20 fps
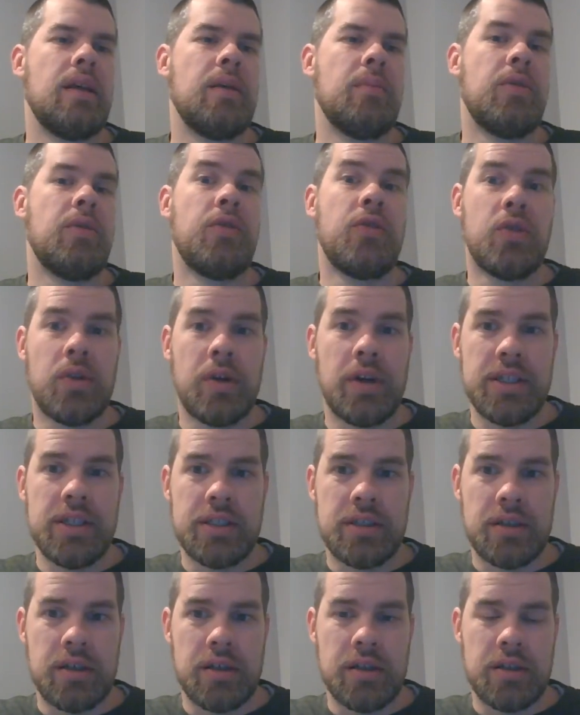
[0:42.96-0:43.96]
Before I
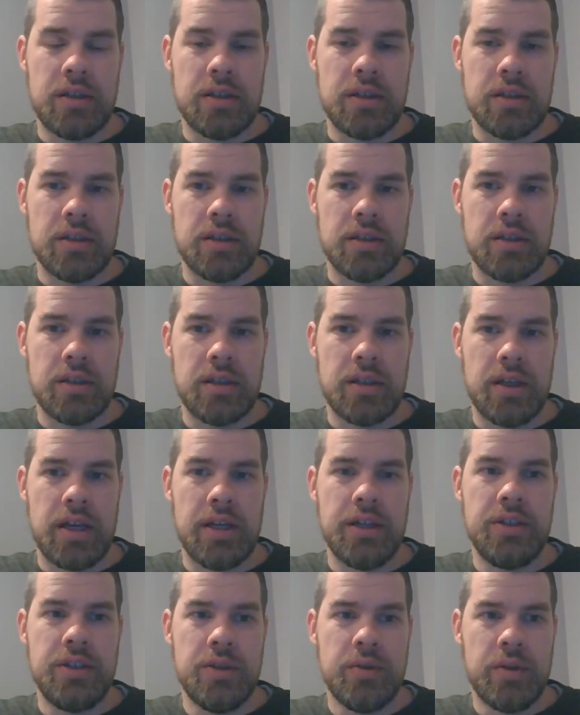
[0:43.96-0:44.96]
start, I
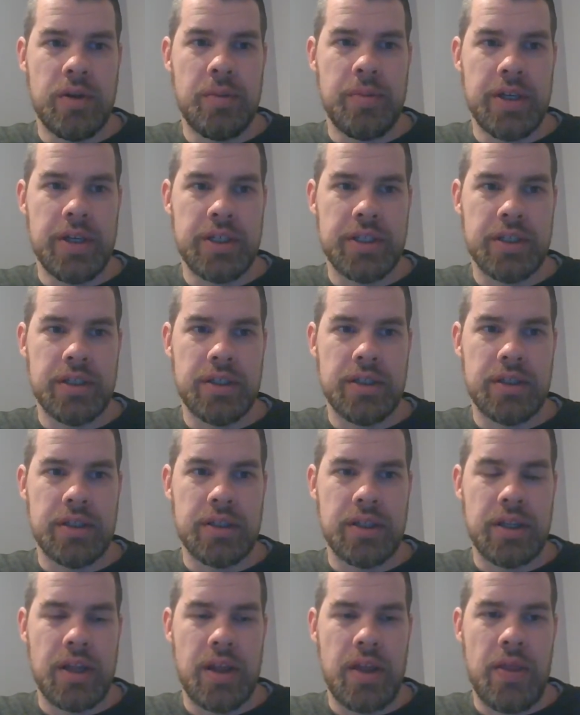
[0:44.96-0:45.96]
do want to mention
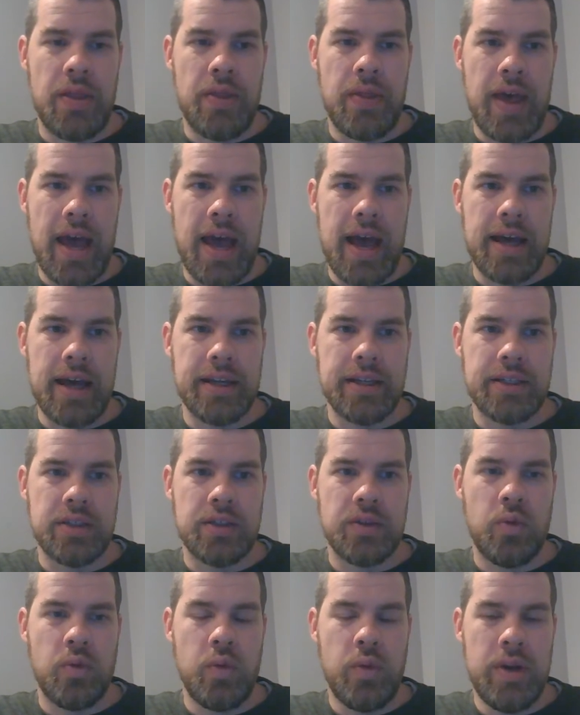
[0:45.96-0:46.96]
that
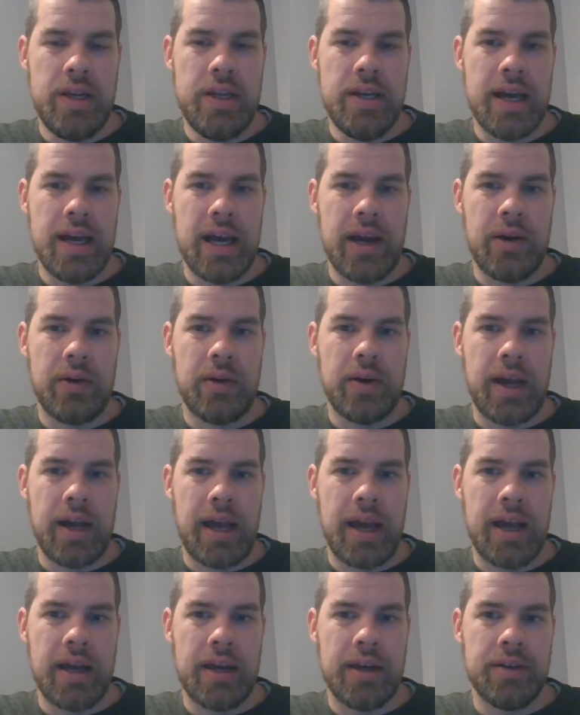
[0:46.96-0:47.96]
we now
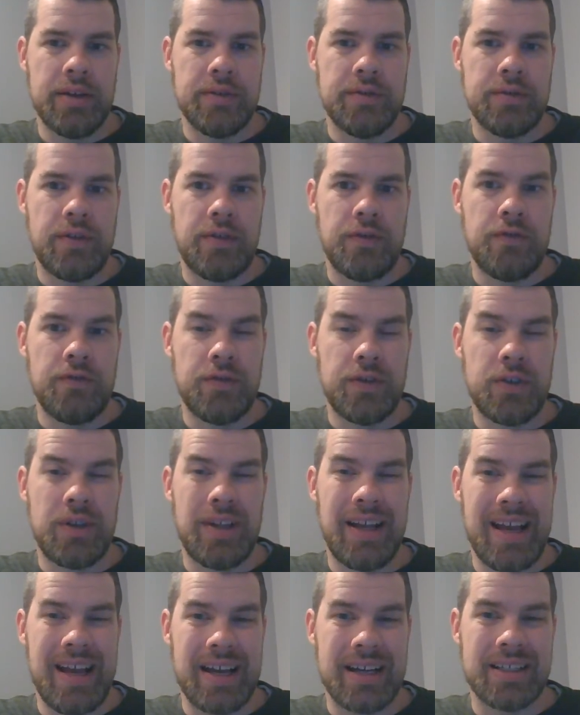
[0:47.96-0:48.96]
have full
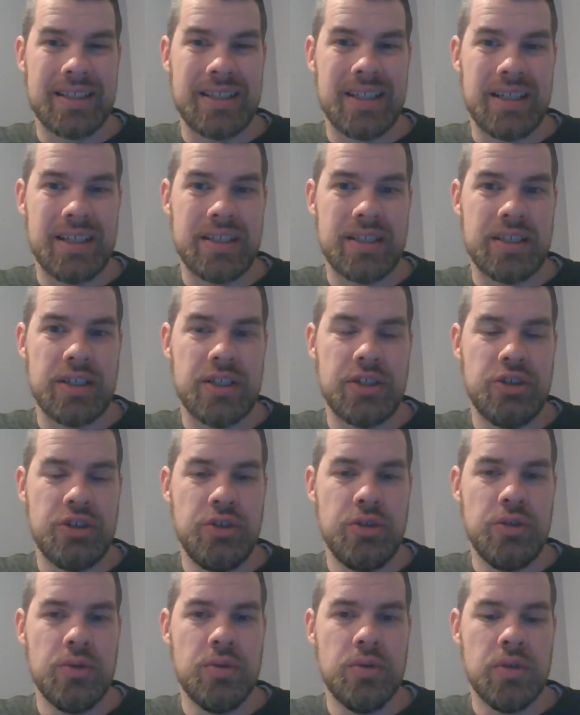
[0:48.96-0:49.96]
access
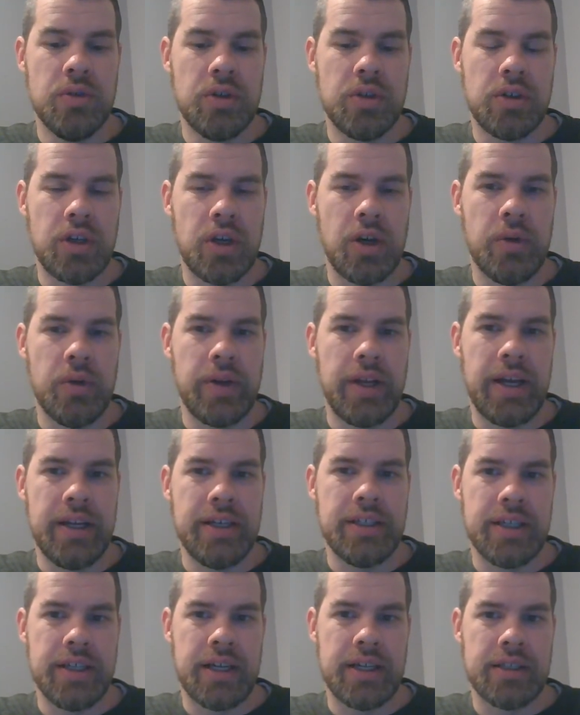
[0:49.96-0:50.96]
to Code
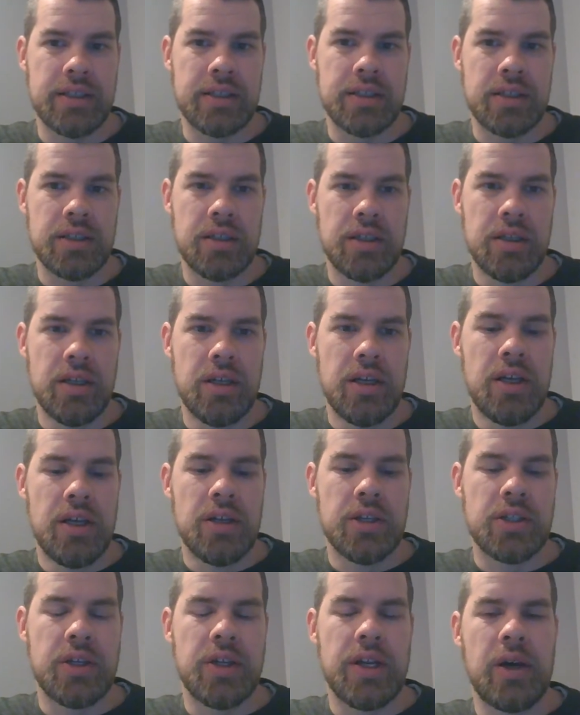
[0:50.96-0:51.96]
HS.
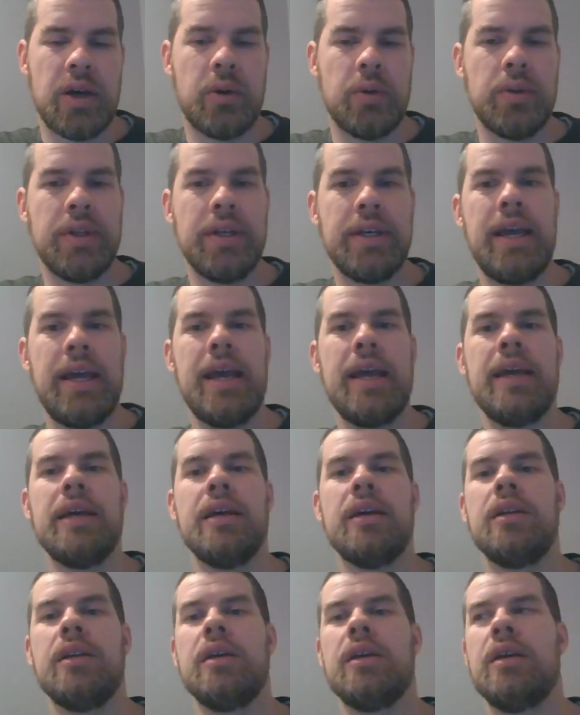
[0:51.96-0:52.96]
So not only
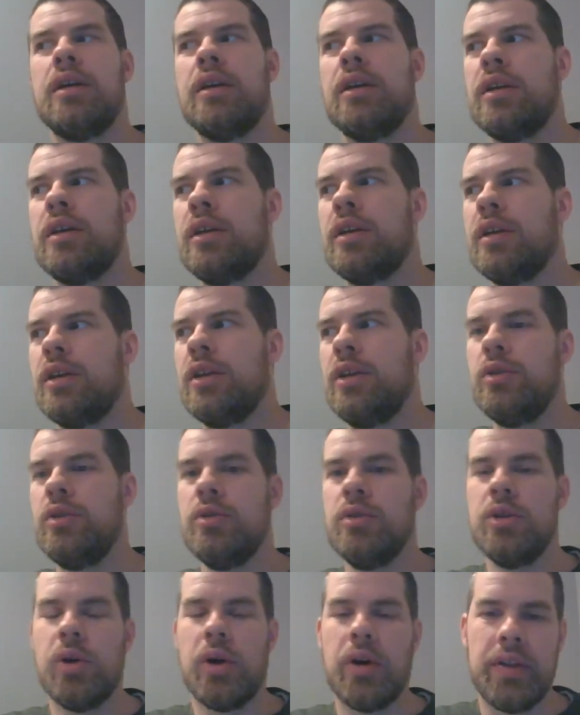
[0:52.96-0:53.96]
can you
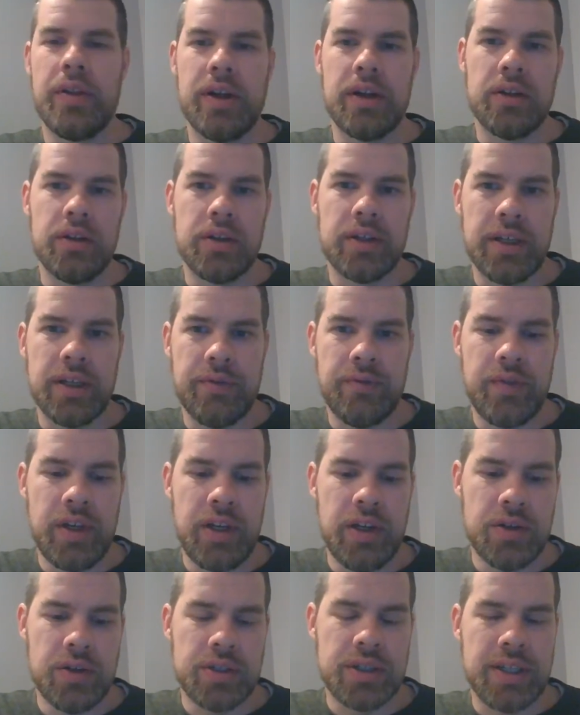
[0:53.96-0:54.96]
go on there and look at
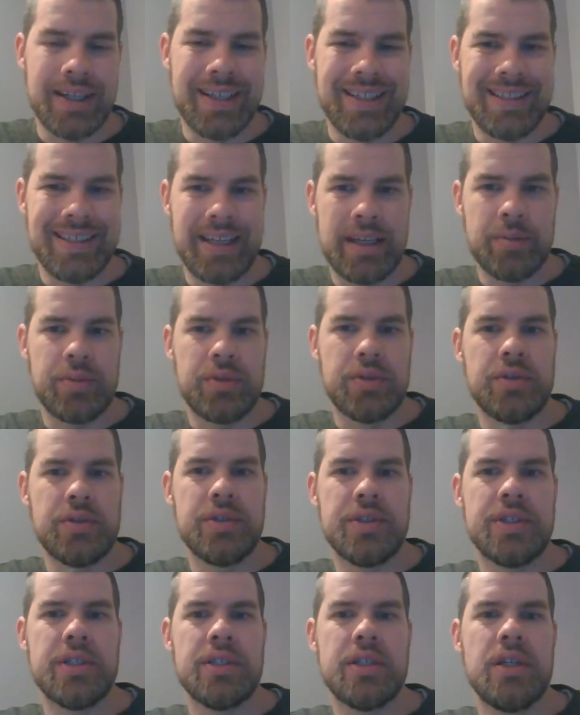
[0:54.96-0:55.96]
videos and
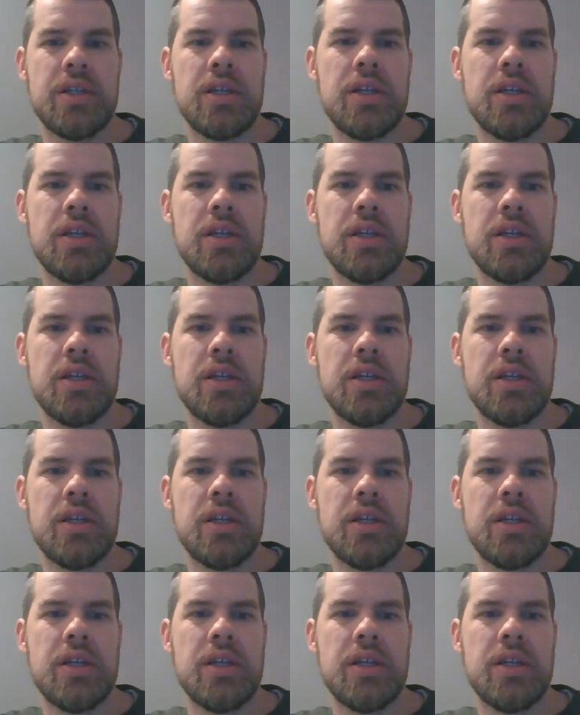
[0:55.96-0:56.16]
examples